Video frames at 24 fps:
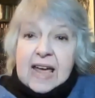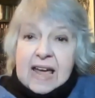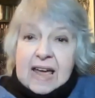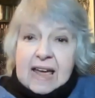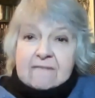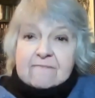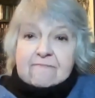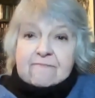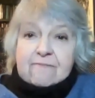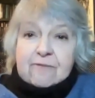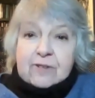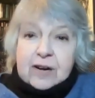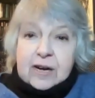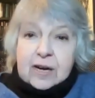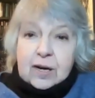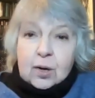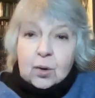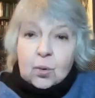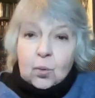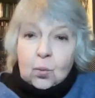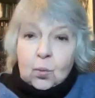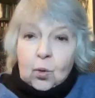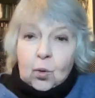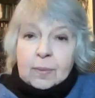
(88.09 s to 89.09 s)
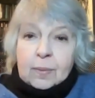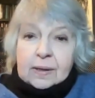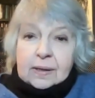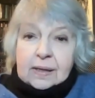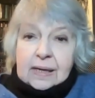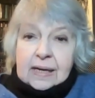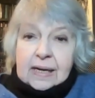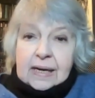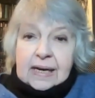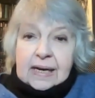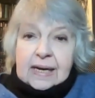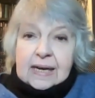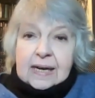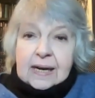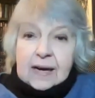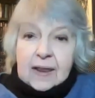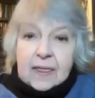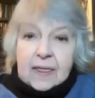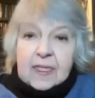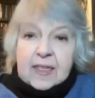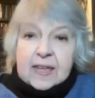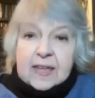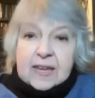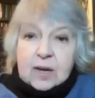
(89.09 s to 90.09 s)
every woman in
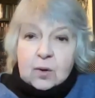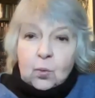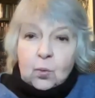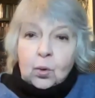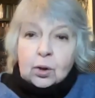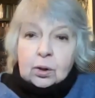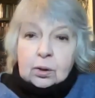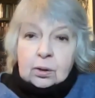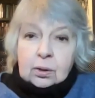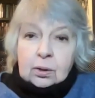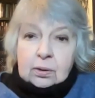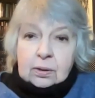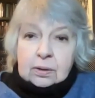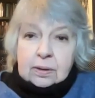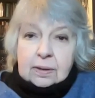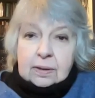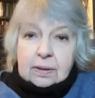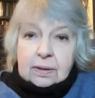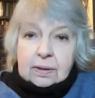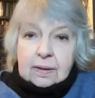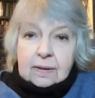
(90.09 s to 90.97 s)
the world